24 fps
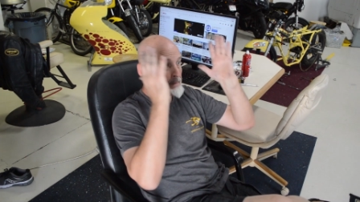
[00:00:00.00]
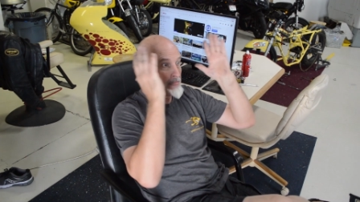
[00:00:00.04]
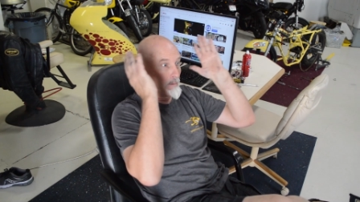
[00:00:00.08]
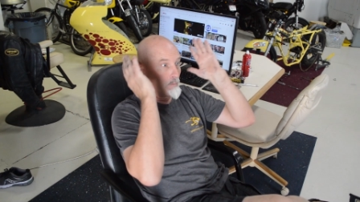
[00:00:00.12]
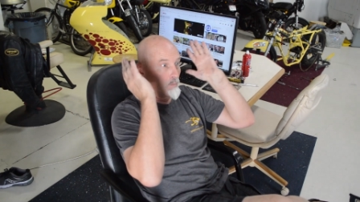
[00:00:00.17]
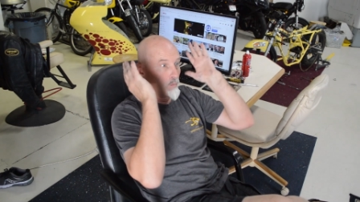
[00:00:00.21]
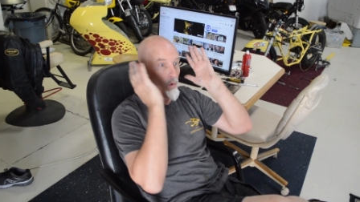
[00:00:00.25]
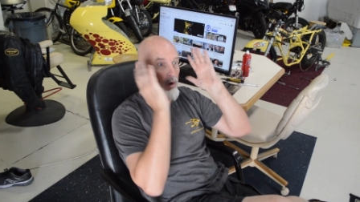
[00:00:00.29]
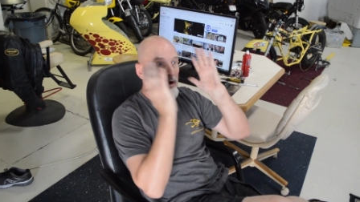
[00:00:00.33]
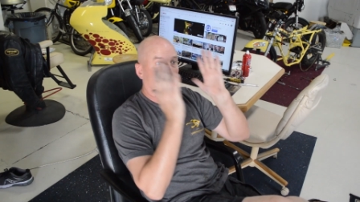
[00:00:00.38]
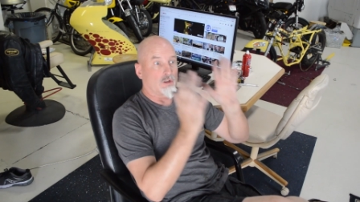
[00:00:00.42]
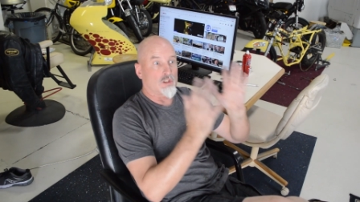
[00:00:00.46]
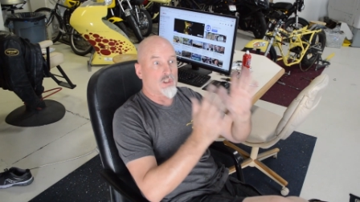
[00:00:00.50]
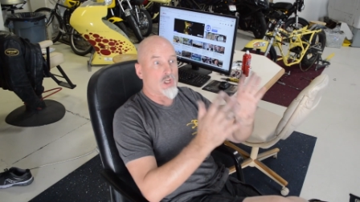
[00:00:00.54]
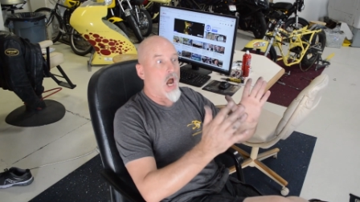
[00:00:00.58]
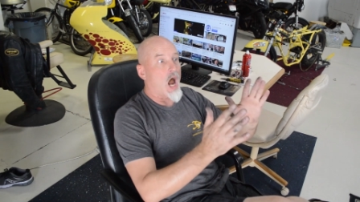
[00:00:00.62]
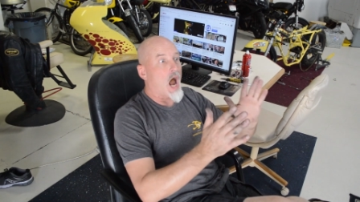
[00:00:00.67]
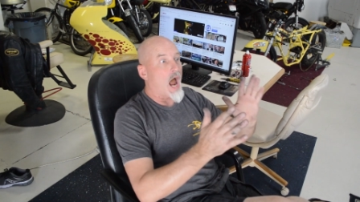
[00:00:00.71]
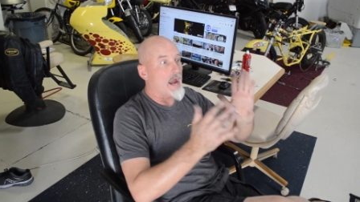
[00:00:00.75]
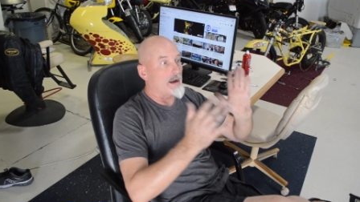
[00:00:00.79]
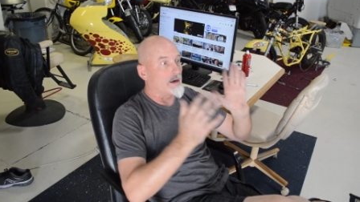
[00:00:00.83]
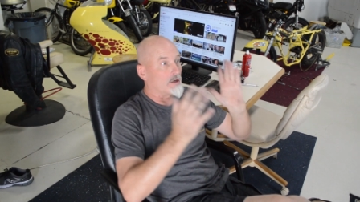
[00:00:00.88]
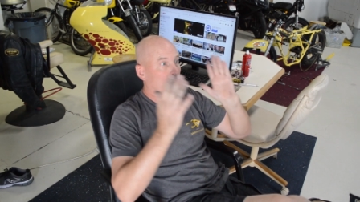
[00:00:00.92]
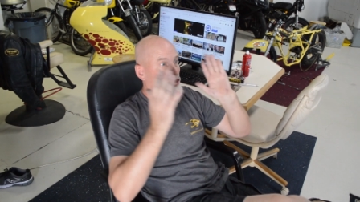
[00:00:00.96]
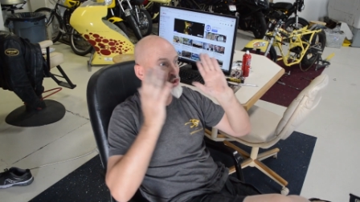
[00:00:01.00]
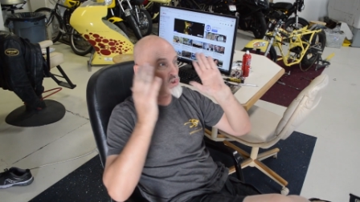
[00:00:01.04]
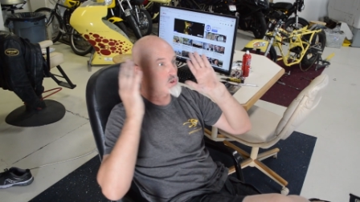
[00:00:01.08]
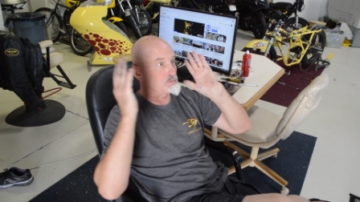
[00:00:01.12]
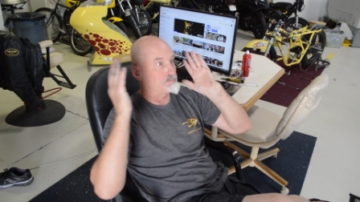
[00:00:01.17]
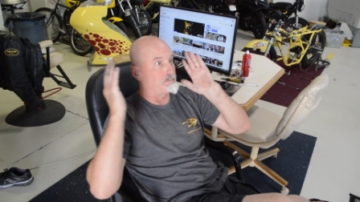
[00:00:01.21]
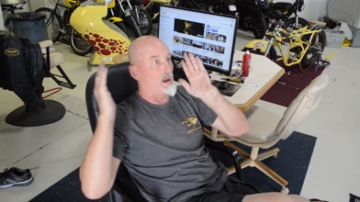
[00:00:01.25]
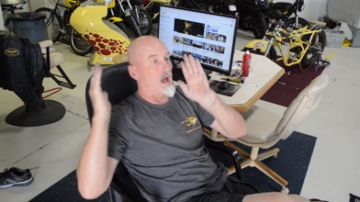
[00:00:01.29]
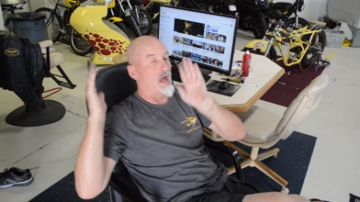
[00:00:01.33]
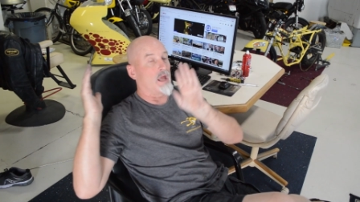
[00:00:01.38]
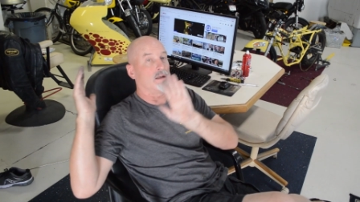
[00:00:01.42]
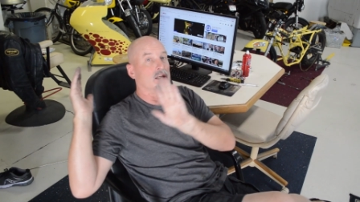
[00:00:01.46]
rear tire
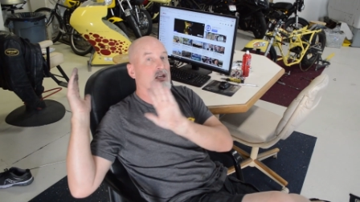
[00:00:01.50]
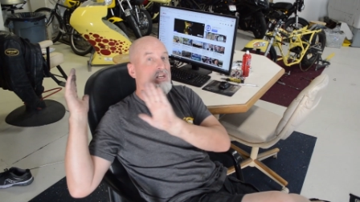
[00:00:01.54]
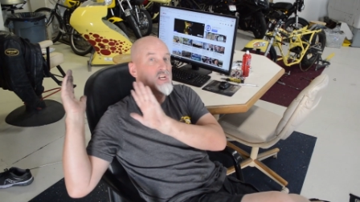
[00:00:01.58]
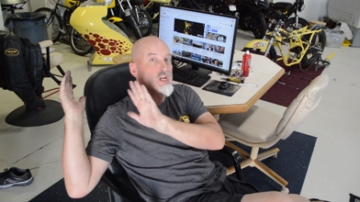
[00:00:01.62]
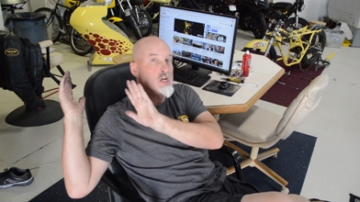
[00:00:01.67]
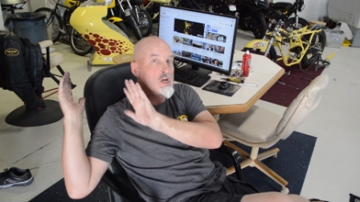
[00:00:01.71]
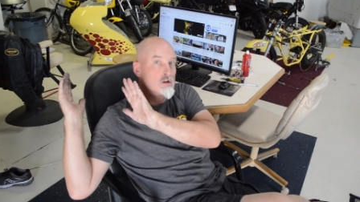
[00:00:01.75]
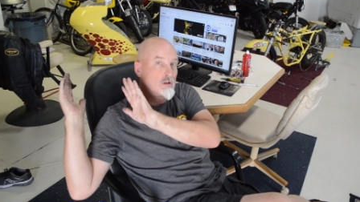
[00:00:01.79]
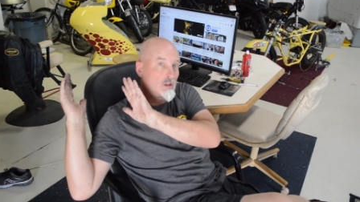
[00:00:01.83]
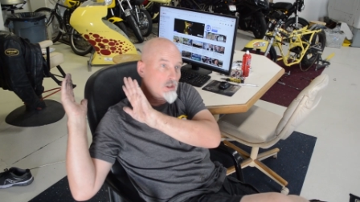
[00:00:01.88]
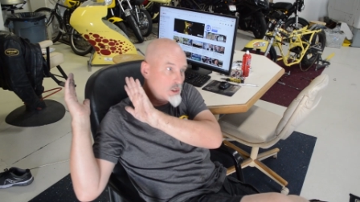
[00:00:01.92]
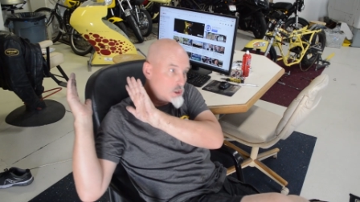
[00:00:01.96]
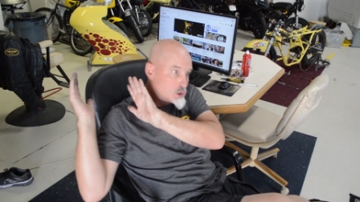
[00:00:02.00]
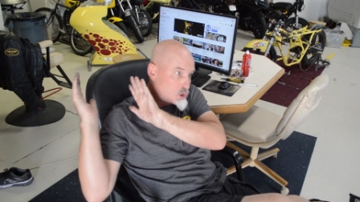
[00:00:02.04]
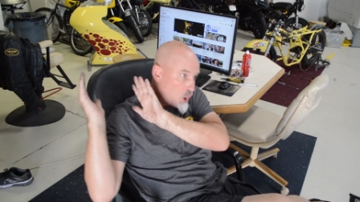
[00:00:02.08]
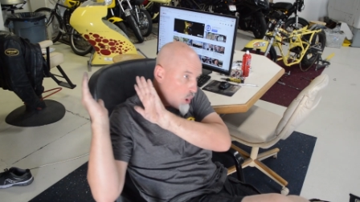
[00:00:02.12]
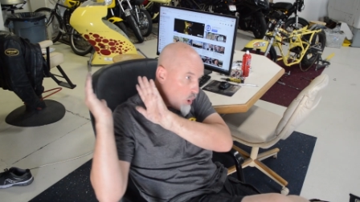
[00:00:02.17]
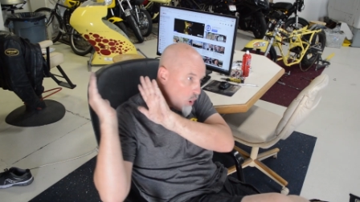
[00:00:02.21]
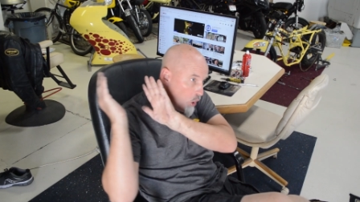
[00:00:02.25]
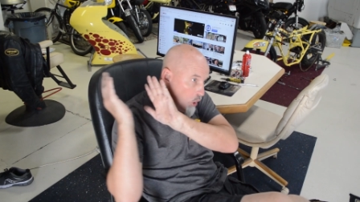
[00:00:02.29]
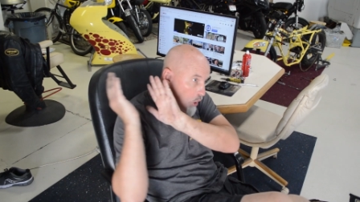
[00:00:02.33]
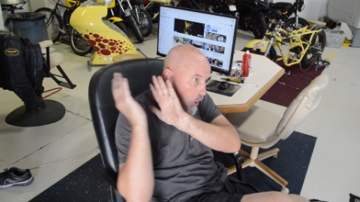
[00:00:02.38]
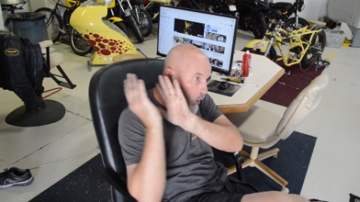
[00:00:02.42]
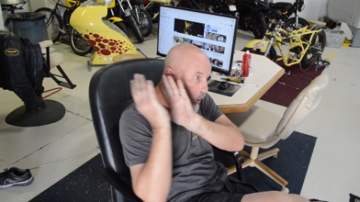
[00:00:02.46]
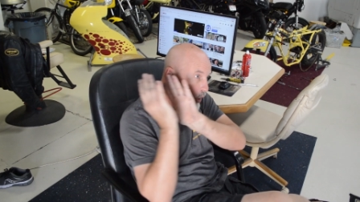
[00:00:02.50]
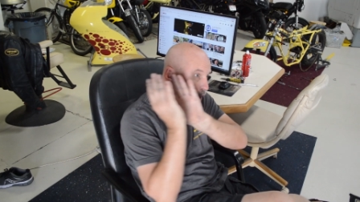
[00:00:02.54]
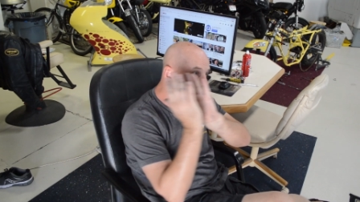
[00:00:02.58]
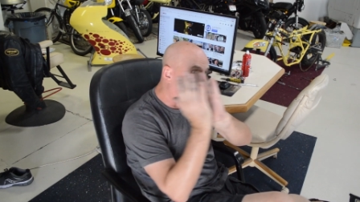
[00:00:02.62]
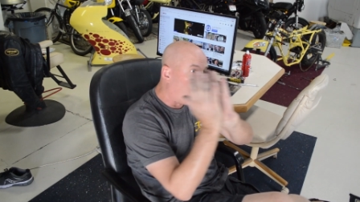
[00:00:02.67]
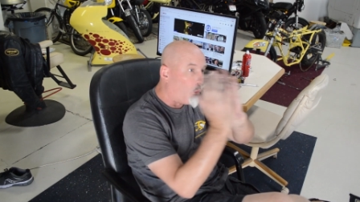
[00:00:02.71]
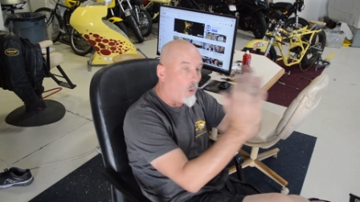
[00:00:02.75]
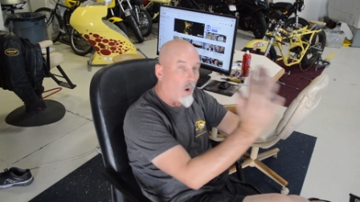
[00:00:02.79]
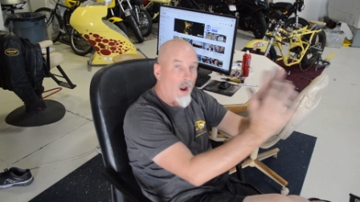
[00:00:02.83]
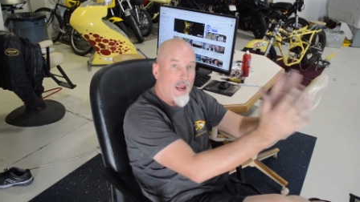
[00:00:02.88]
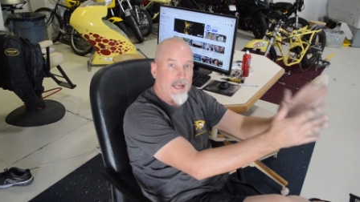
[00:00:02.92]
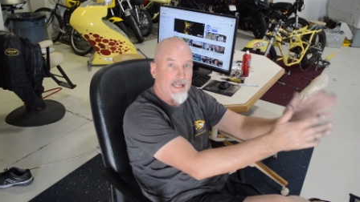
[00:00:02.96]
spun nearly the whole
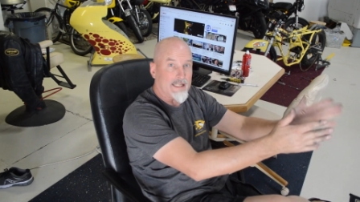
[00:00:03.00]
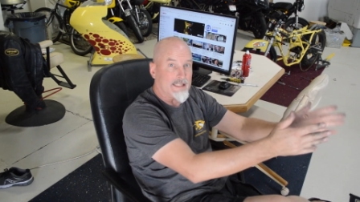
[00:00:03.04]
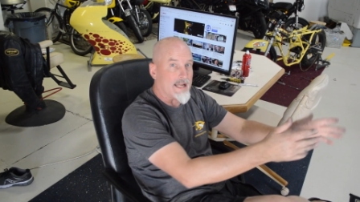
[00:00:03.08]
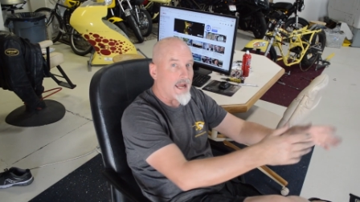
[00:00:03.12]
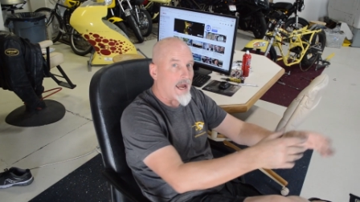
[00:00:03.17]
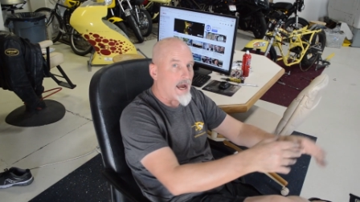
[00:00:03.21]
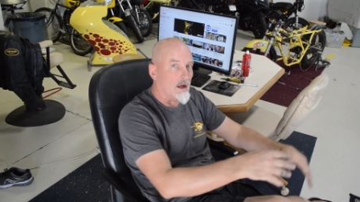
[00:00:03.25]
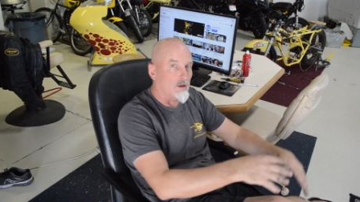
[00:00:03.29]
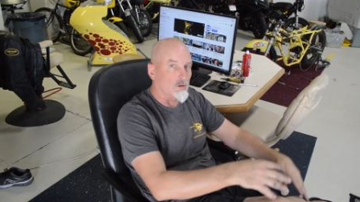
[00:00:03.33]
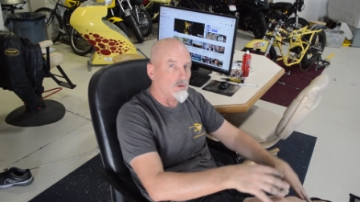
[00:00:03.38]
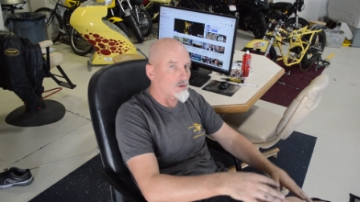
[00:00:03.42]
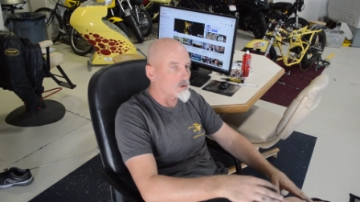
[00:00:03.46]
way down the